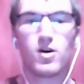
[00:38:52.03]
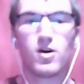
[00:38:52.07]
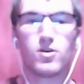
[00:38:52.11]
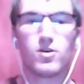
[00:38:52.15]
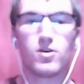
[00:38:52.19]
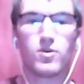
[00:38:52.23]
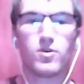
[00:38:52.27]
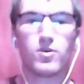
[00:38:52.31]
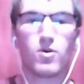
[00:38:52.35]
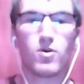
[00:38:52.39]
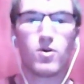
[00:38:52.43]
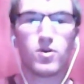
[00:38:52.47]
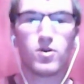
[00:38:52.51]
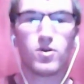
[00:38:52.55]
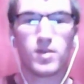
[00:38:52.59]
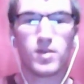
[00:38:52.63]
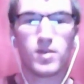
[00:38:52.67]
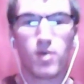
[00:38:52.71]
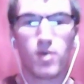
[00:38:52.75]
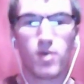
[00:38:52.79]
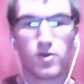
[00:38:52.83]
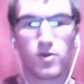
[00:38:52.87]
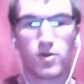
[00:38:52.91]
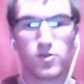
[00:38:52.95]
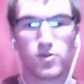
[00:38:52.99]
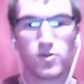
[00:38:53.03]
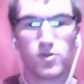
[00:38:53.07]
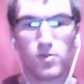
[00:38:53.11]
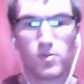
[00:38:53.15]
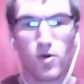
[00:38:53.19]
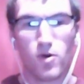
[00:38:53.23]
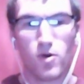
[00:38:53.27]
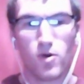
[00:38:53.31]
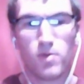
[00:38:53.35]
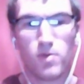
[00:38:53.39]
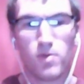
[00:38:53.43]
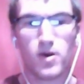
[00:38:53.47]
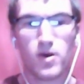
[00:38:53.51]
on their own, he brought you
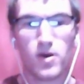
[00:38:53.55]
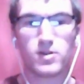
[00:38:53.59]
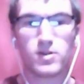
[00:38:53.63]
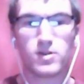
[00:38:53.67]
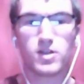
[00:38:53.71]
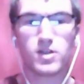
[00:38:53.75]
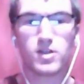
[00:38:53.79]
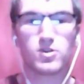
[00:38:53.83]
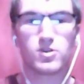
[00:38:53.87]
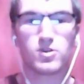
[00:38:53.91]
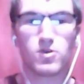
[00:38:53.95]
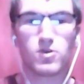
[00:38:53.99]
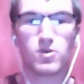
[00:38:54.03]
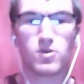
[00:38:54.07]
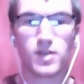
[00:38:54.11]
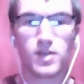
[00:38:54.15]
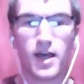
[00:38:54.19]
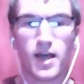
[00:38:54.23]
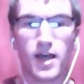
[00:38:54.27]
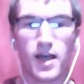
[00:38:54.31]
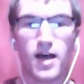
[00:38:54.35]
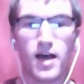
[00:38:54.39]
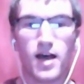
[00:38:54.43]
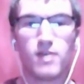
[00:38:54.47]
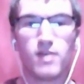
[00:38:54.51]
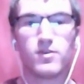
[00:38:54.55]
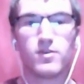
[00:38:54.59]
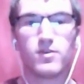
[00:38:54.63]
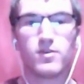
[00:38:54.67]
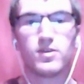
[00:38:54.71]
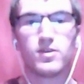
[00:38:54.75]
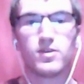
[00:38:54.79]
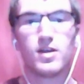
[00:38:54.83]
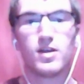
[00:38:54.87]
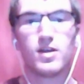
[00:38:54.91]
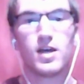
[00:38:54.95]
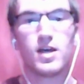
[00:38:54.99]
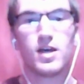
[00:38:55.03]
more players like Tony
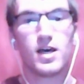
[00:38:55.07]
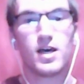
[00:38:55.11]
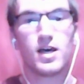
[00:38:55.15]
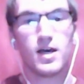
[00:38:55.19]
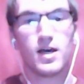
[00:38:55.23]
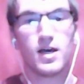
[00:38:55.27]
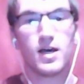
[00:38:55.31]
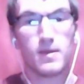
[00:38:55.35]
Galvin,